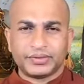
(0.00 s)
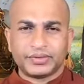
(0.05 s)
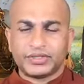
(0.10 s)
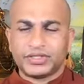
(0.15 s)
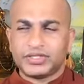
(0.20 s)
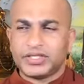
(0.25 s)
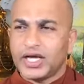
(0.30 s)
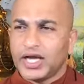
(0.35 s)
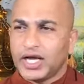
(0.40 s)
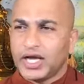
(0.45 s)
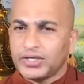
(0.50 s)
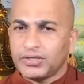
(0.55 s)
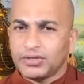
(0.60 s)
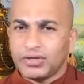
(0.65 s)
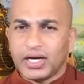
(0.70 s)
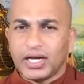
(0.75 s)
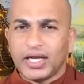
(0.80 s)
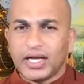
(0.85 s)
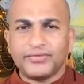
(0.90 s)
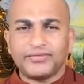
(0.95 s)
share
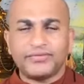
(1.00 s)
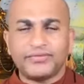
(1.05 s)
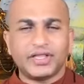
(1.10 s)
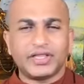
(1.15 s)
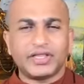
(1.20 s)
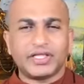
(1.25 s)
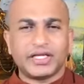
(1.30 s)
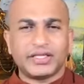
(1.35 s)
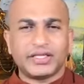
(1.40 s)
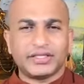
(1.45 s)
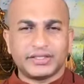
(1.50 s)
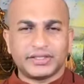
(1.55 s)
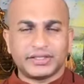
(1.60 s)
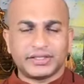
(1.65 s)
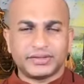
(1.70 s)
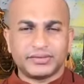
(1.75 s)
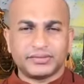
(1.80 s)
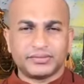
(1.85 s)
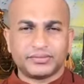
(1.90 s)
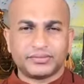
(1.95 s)
your life with
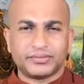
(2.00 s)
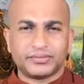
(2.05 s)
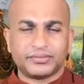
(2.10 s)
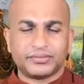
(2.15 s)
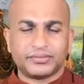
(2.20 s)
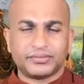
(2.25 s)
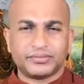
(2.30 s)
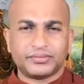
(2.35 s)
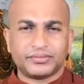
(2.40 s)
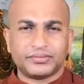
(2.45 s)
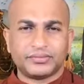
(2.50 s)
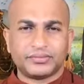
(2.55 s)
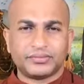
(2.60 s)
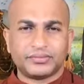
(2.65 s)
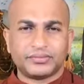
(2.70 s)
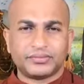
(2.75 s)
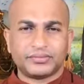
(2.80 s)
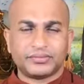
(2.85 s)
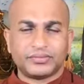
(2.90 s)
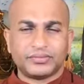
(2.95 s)
others.
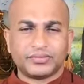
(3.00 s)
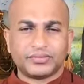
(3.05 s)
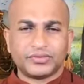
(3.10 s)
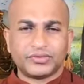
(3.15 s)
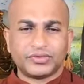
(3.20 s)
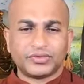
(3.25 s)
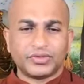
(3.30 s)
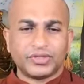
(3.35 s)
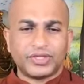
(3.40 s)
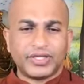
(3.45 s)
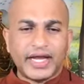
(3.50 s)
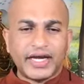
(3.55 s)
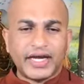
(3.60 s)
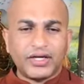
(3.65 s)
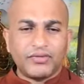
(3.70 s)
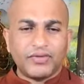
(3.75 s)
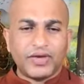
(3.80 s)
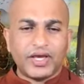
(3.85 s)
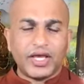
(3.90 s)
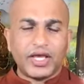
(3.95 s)
So
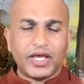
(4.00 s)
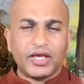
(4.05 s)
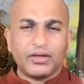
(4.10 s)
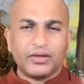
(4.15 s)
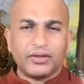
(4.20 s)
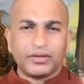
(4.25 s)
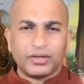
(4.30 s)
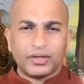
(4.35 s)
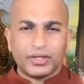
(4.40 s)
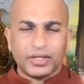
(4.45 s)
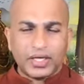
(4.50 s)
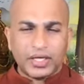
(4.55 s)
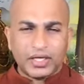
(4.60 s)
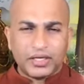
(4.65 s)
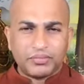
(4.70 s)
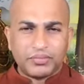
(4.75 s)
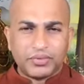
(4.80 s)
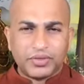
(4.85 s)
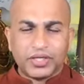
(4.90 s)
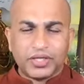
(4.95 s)
that way
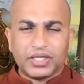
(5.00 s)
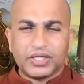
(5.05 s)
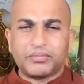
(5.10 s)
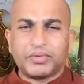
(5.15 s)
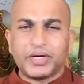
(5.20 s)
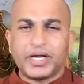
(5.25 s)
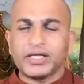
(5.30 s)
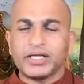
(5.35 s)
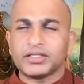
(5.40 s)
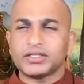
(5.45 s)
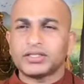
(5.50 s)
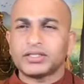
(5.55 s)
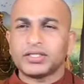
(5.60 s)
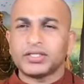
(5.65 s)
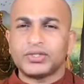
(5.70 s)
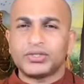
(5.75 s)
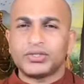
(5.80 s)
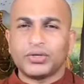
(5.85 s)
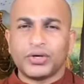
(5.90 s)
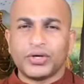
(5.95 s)
it brings
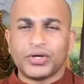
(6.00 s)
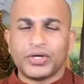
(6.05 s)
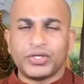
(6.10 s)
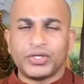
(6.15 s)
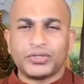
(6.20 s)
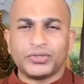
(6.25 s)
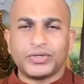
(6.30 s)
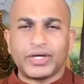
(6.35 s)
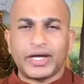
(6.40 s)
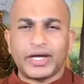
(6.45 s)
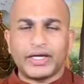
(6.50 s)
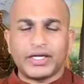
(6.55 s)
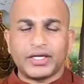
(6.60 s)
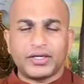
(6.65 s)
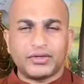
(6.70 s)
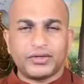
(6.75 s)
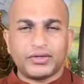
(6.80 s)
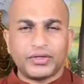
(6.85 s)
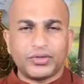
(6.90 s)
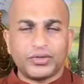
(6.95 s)
the joy to you
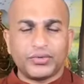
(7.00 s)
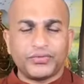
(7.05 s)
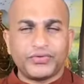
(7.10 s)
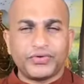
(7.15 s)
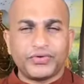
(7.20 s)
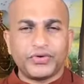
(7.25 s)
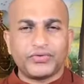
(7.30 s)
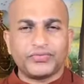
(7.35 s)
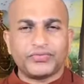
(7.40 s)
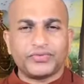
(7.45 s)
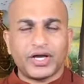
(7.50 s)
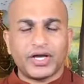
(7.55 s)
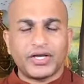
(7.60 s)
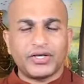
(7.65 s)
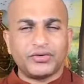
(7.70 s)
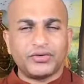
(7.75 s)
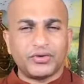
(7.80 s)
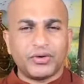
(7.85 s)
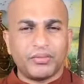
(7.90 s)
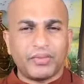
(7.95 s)
and you purify
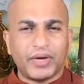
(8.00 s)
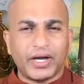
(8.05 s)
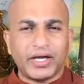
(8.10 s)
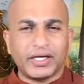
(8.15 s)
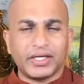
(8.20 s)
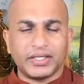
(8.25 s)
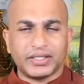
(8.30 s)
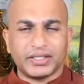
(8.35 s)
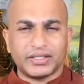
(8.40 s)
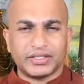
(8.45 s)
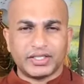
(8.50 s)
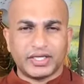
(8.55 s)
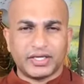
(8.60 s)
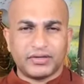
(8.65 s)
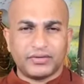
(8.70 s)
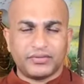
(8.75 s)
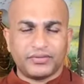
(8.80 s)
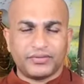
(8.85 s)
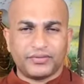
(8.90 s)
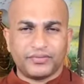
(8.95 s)
your mind
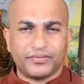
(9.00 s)
itself.